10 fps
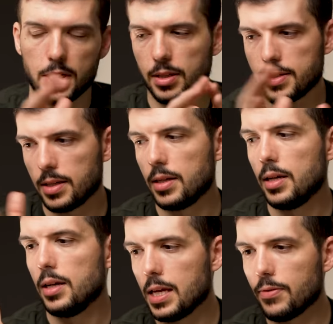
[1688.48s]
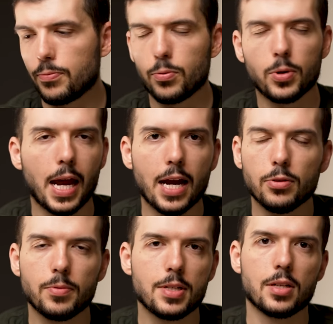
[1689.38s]
Say, listen, if for
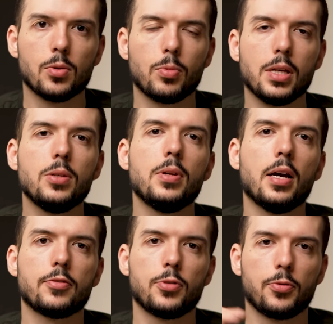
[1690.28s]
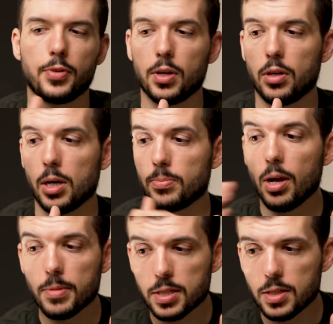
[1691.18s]
whatever reason we do not fulfill our
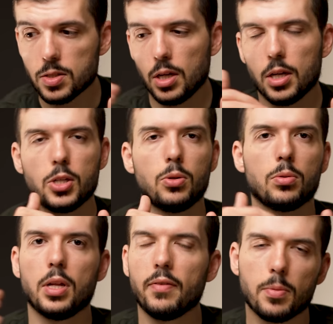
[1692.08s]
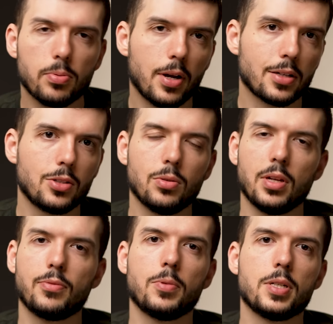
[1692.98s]
promises, you don't love the product, you don't
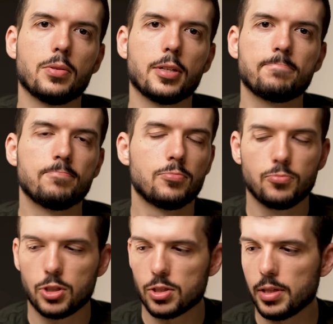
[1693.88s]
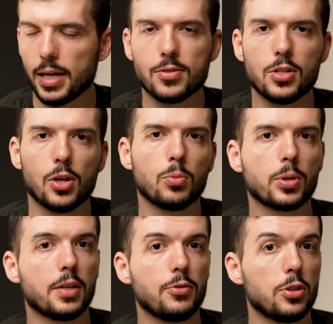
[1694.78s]
love what we're doing, just let us know, we'll
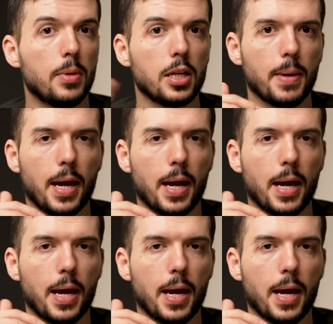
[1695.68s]
give you your money